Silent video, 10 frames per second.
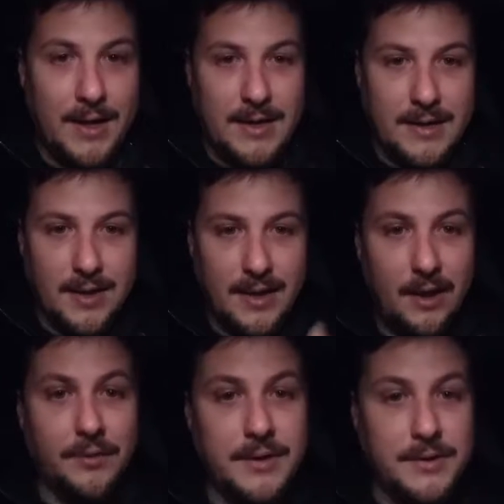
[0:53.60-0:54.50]
there's like
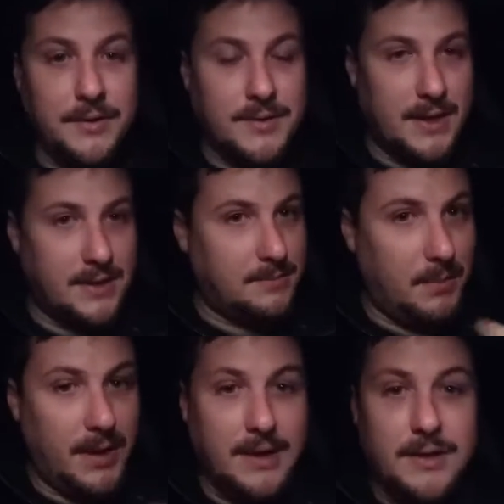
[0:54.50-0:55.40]
health issues, there's
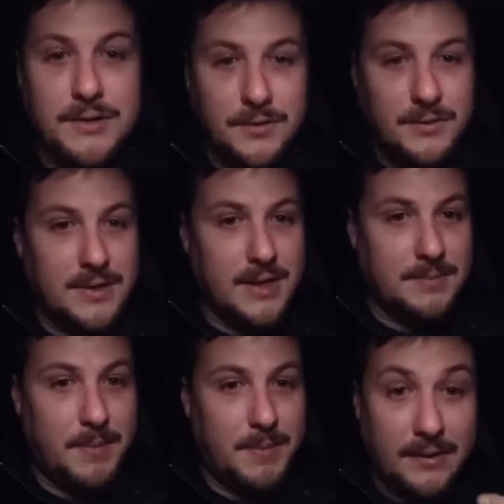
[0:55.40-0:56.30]
money issues, there's
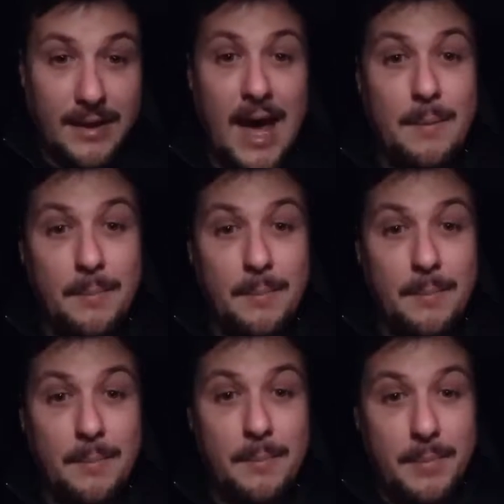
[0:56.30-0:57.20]
basically happiness,
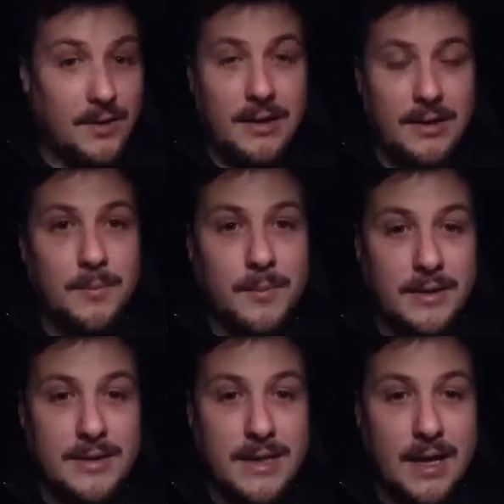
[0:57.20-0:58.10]

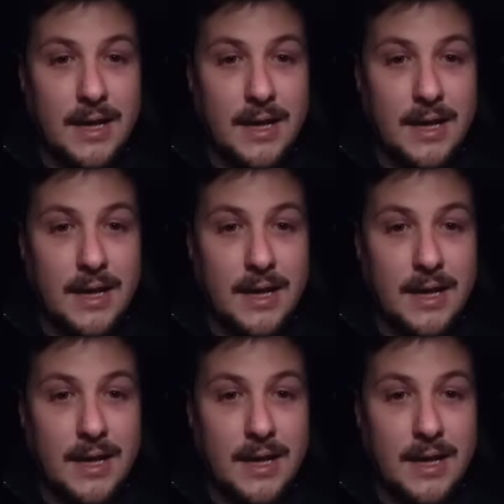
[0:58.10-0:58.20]
insomnia, and